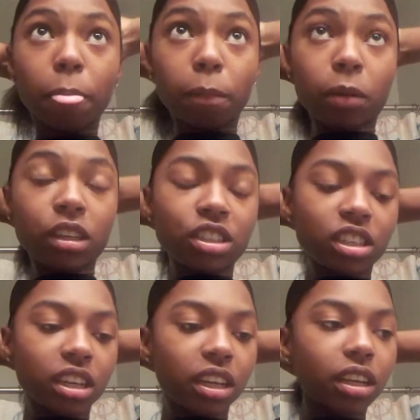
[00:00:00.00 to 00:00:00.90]
brushing
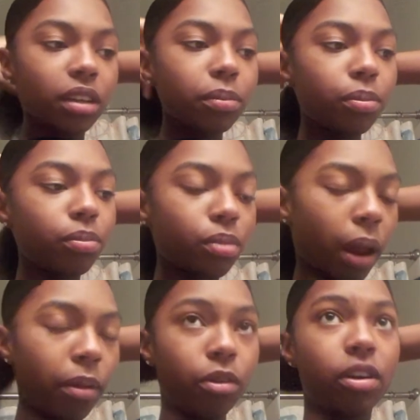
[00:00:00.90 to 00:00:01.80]
it
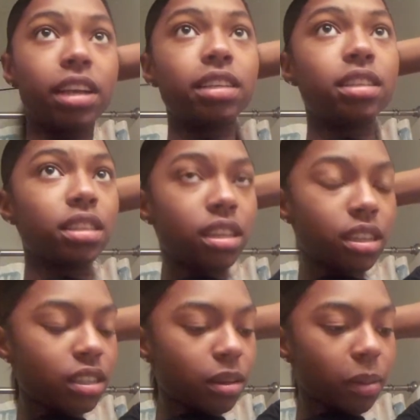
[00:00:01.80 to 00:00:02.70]
probably raised
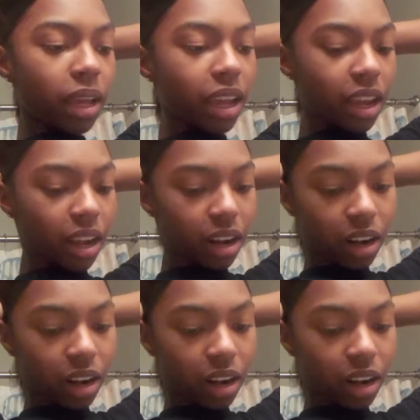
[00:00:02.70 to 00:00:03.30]
some hair.